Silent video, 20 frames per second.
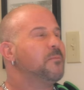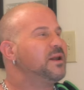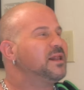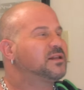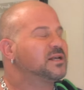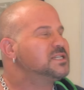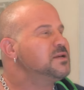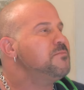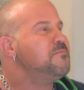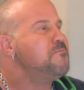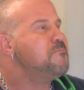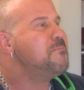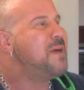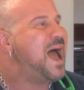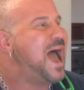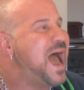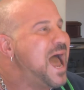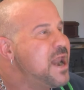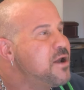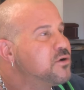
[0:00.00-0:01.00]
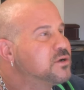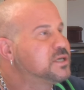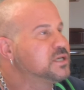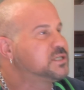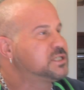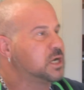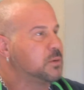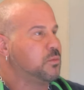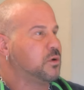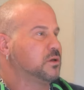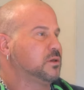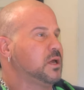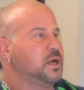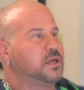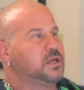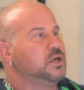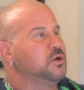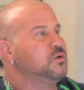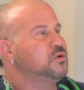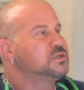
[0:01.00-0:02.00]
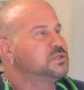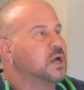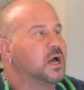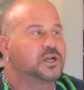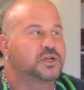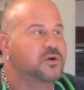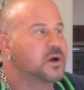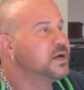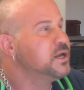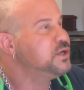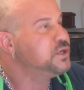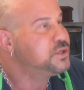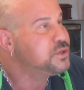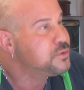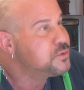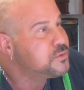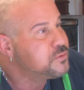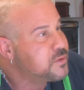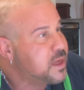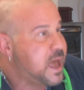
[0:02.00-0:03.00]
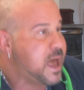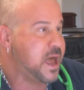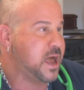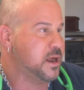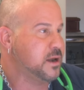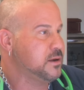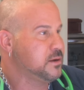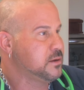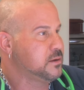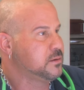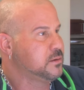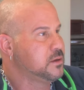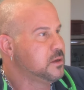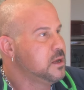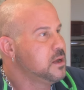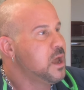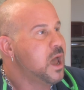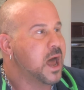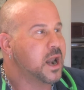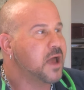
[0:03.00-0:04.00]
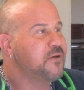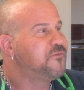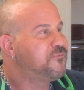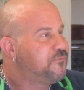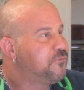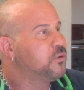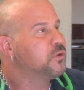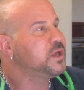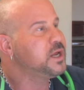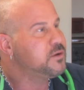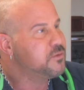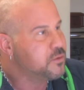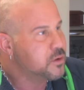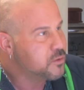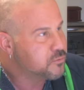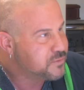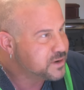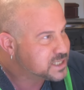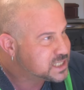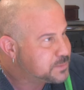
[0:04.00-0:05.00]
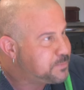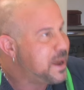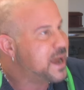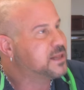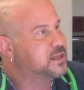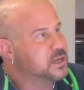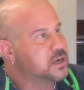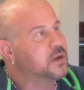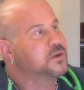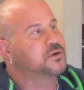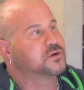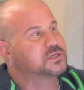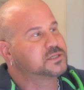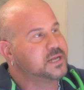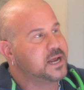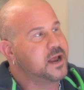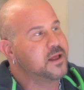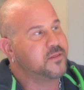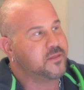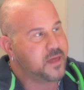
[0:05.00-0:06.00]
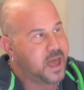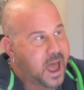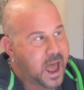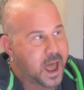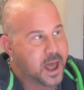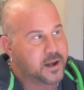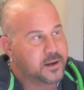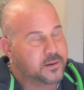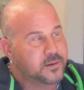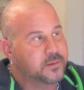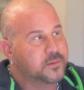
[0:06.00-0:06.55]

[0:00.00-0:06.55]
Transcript: but it doesn't matter to someone like you who's not trying to do that. Well, no, and I, I uh, fully respect and understand that